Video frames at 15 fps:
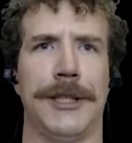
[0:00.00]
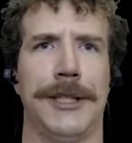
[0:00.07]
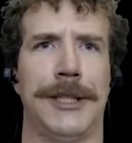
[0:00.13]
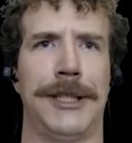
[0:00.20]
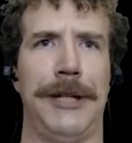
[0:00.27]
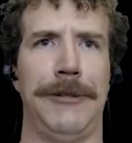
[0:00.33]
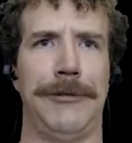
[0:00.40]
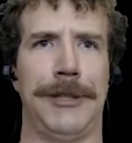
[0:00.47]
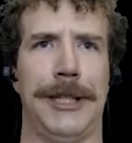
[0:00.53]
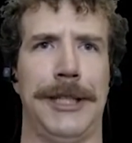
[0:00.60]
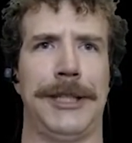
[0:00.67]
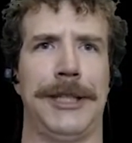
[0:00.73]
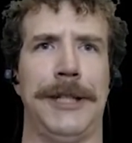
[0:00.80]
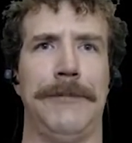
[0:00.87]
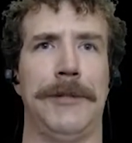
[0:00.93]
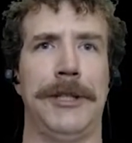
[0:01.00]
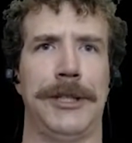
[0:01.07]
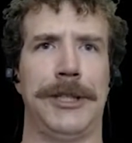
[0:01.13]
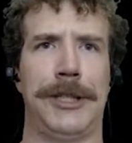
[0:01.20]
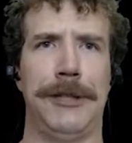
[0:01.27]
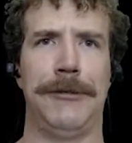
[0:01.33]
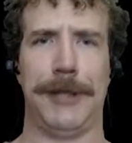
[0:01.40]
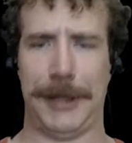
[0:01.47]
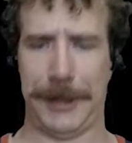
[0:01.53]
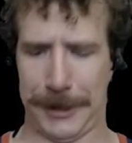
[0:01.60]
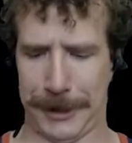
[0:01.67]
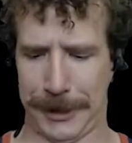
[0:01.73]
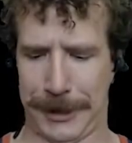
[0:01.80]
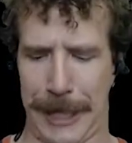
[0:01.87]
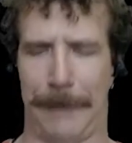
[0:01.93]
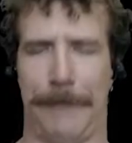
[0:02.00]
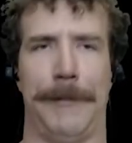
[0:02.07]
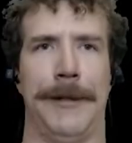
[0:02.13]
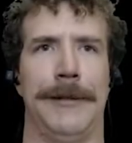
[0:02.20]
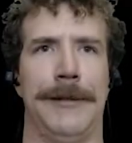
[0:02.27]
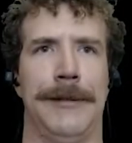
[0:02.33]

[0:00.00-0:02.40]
It sounds like something serious has happened.